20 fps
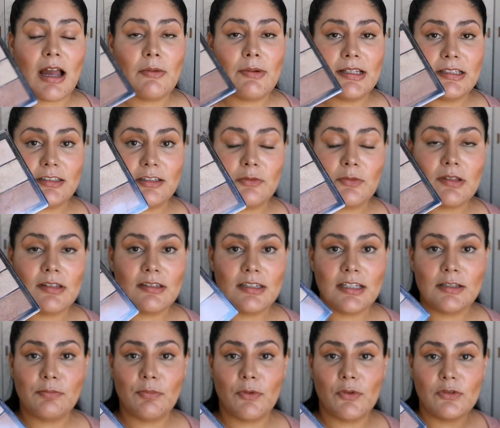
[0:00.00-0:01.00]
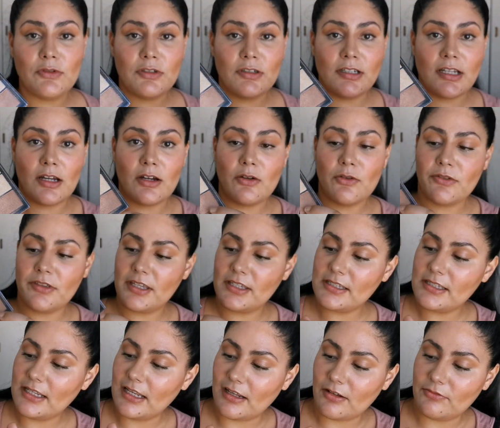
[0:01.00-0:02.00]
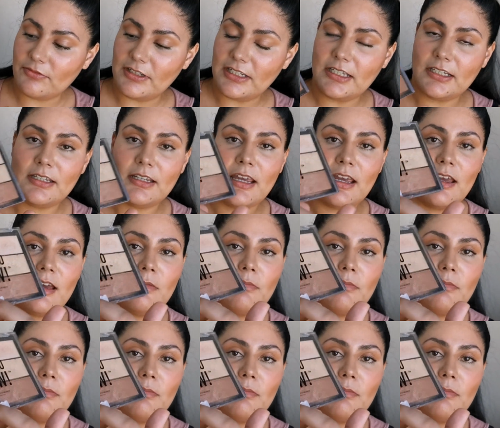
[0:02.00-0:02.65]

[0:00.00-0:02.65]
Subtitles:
I went in with NYX Born to Glow, this lovely